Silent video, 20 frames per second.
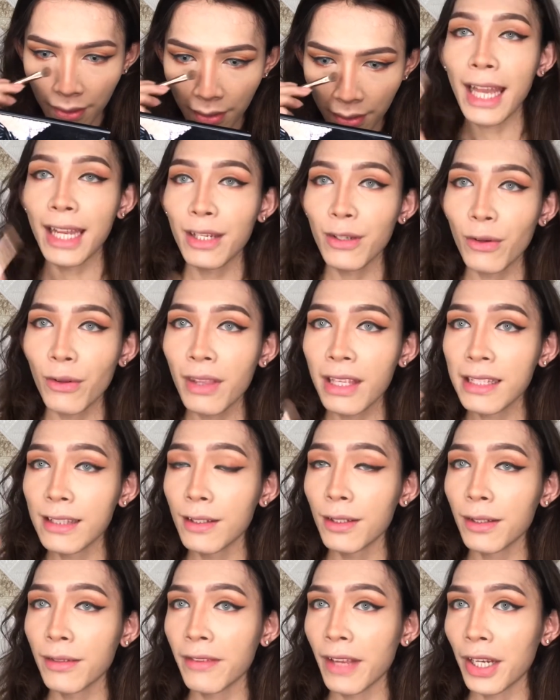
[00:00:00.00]
I know this look
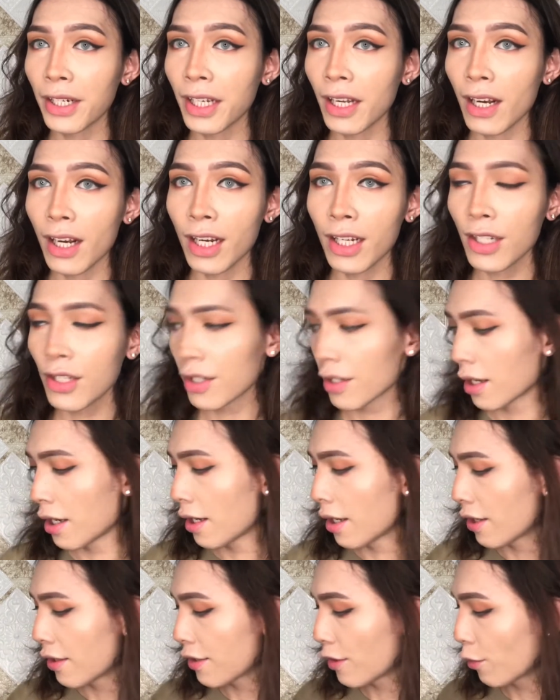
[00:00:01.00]
very harsh,
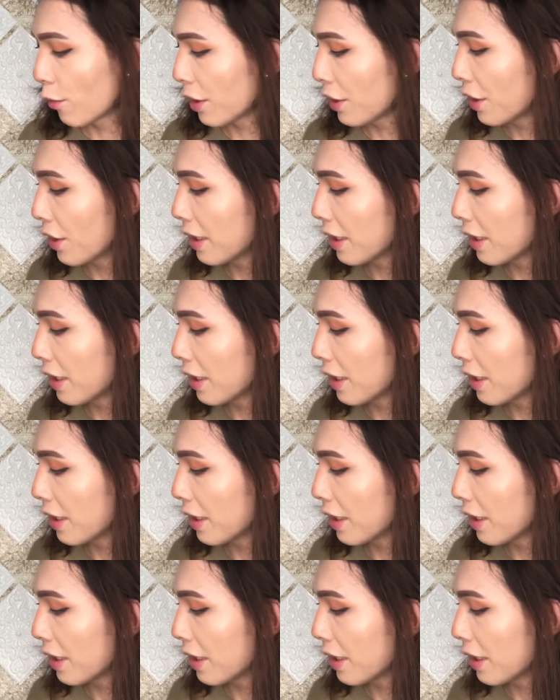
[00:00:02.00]
so what you